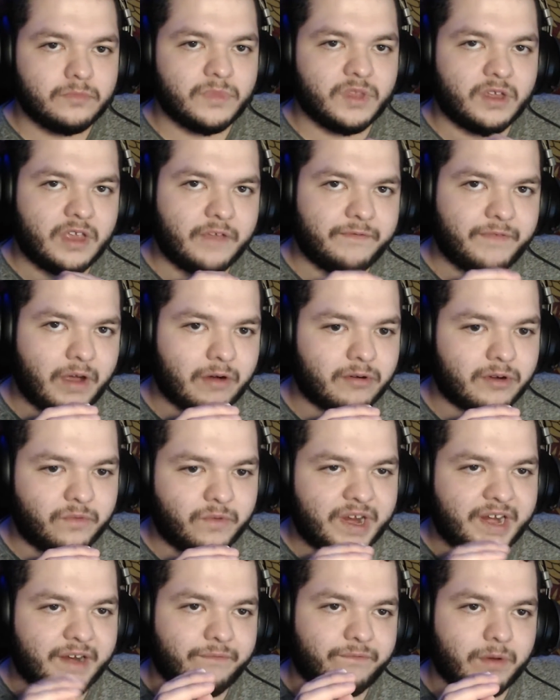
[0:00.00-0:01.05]
If I were to
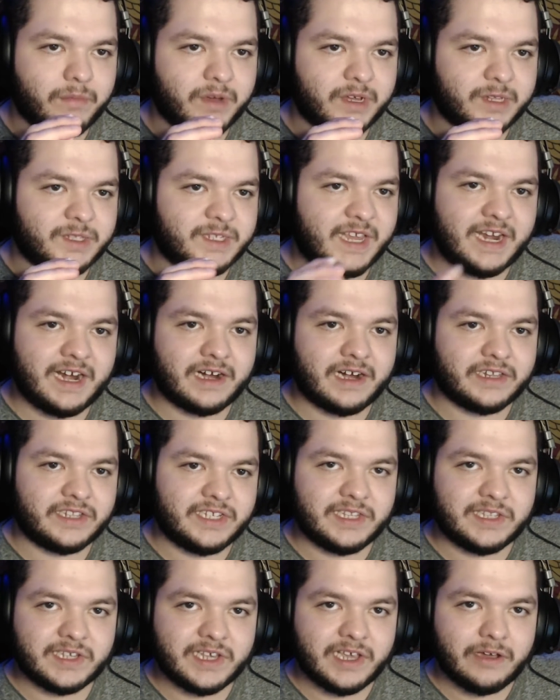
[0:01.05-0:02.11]
rate it from a ten out of ten
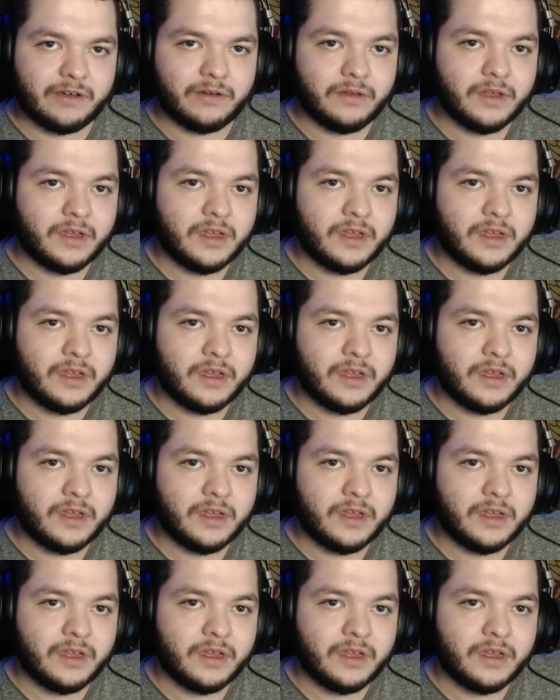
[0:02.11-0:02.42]
scale,